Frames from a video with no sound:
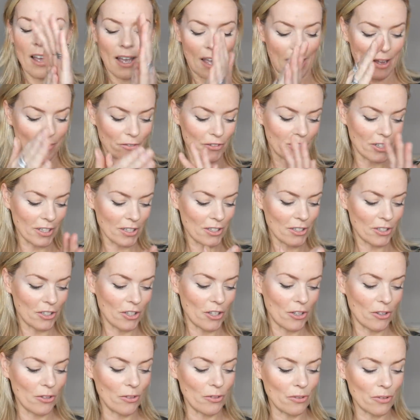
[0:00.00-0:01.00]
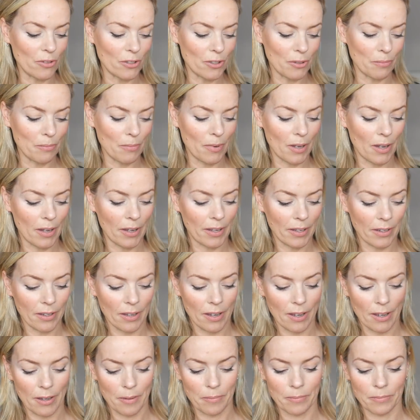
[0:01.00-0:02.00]
I've just used my
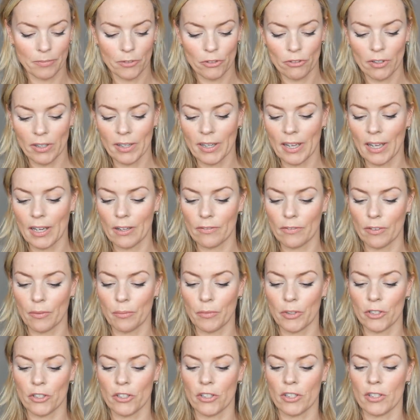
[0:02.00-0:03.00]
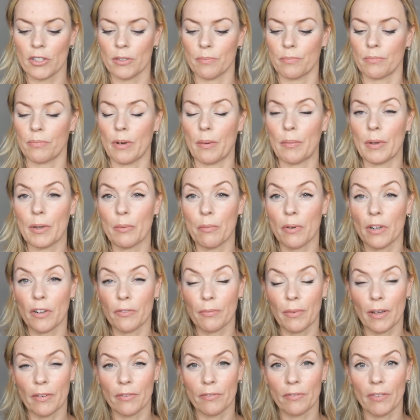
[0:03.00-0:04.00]
um, Drunk Elephant, which is probably one
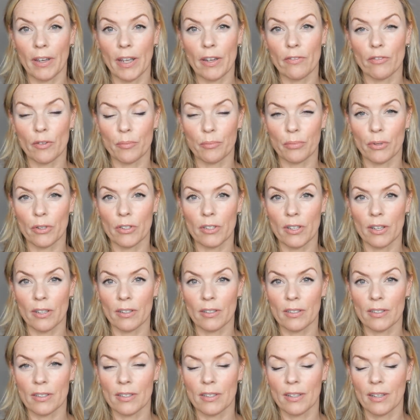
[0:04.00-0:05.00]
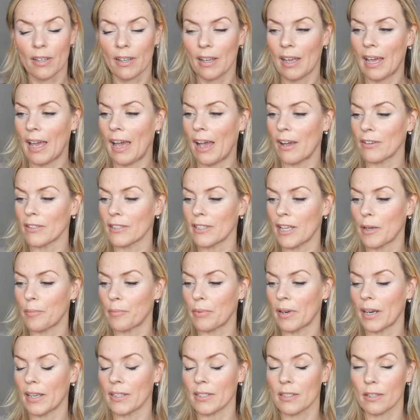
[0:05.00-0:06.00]
of my favourite products out of their
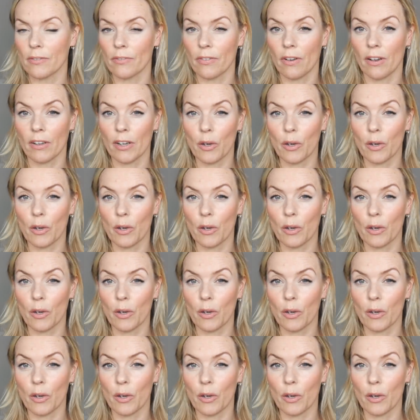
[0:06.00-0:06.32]
brand so far.